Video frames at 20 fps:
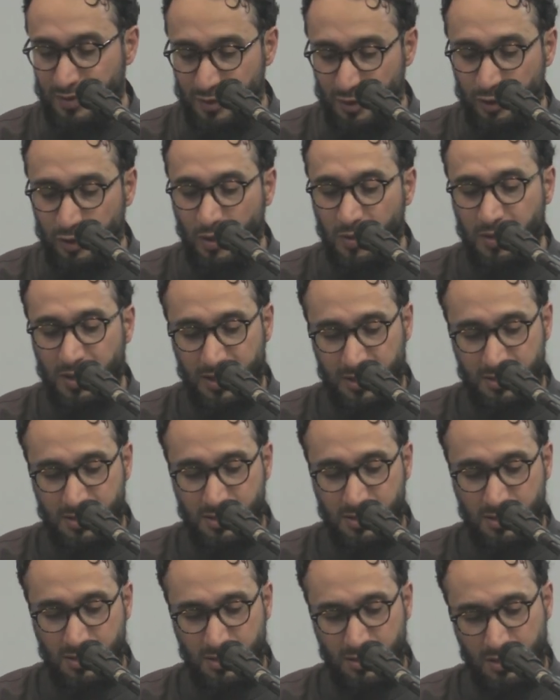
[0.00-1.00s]
probably the
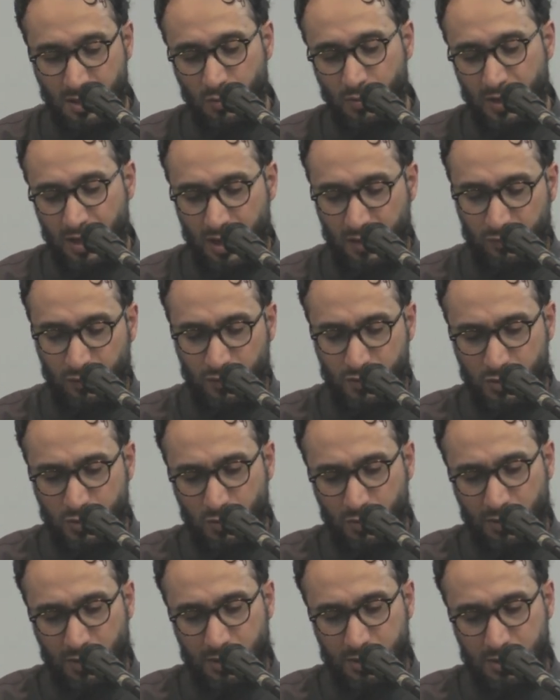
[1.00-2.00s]
longest that we
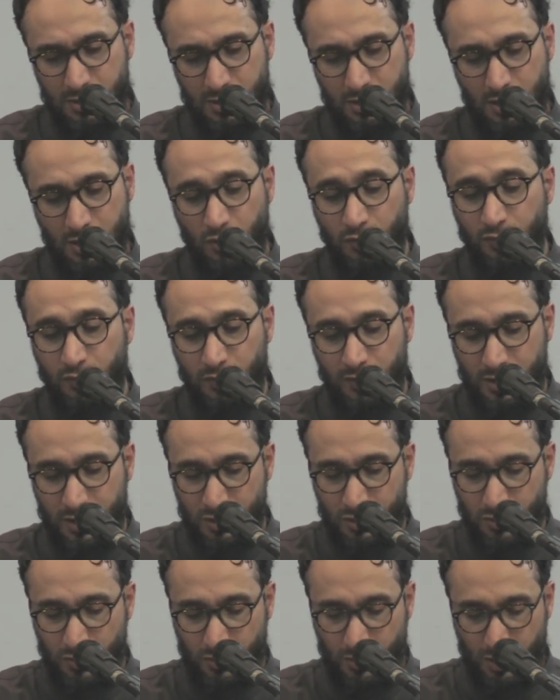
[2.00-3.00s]
have of Surah,
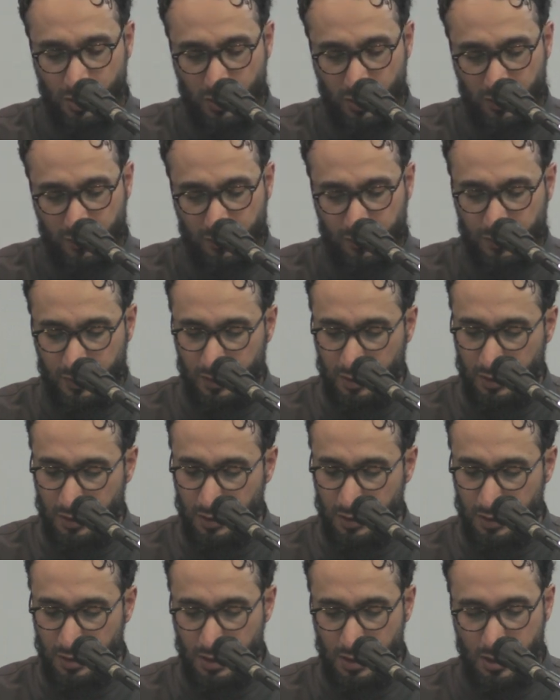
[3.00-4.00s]
of the story of
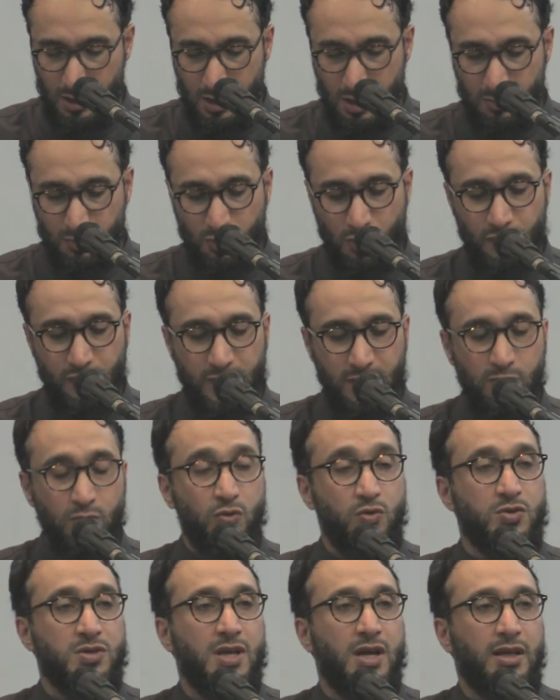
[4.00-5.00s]

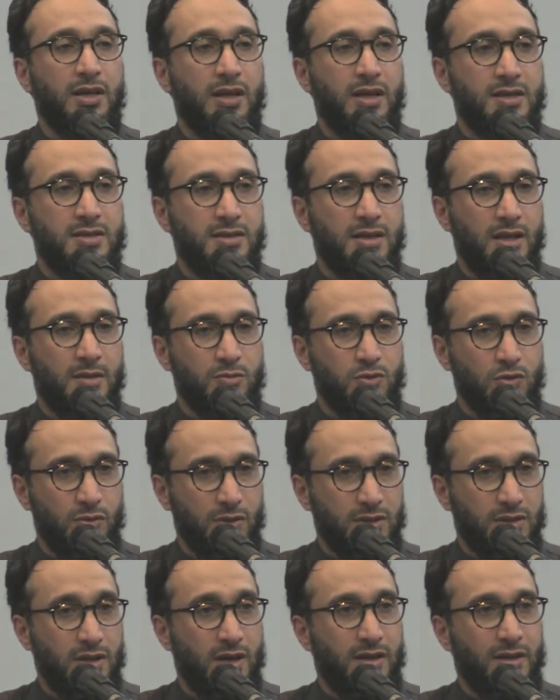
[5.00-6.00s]
Prophet Musa alayhi
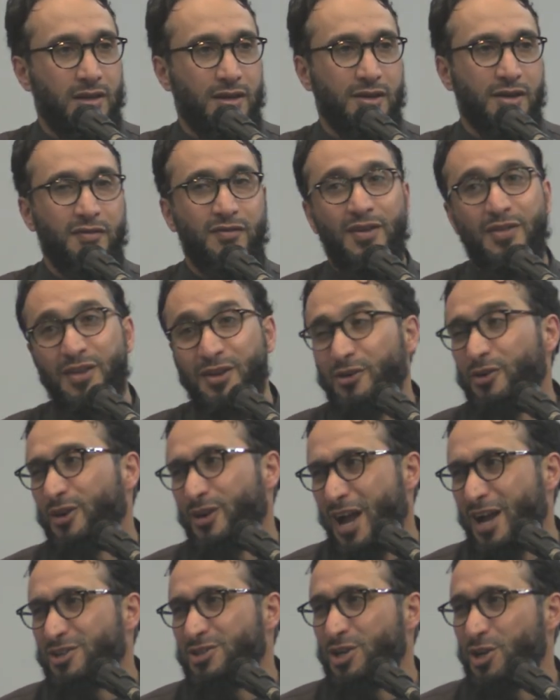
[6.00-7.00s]
salam. Surah Taha and Al-A'raf.
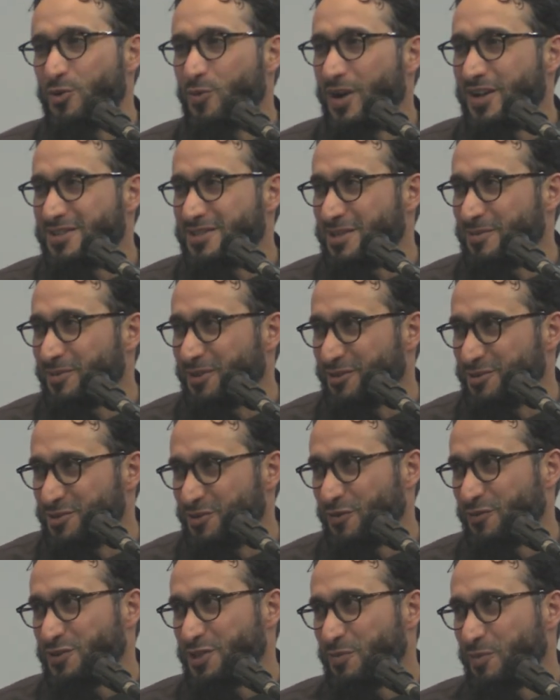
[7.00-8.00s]
And they are actually quite
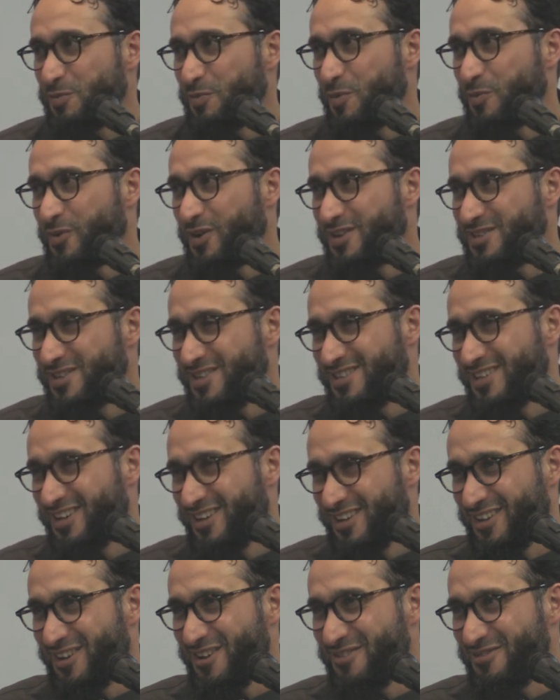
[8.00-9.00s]
similar. So if someone
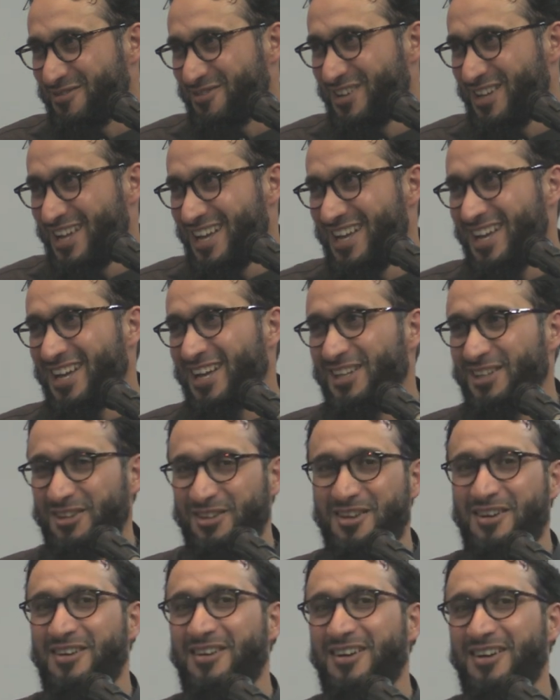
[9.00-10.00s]
memorizes Al-A'raf
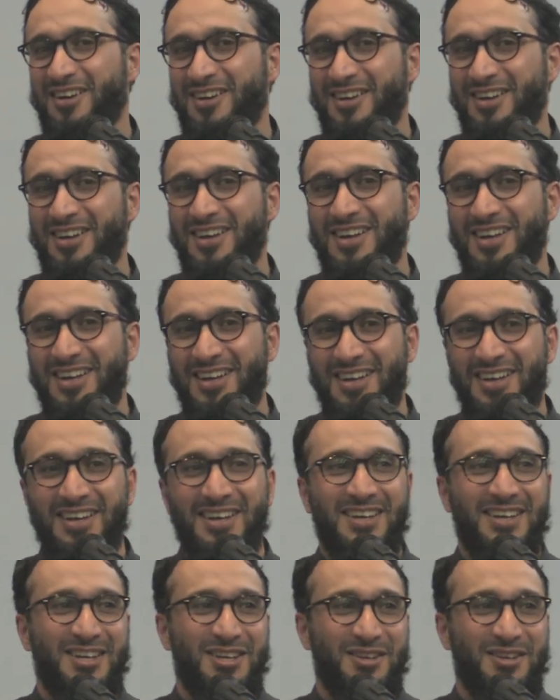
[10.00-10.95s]
and Taha,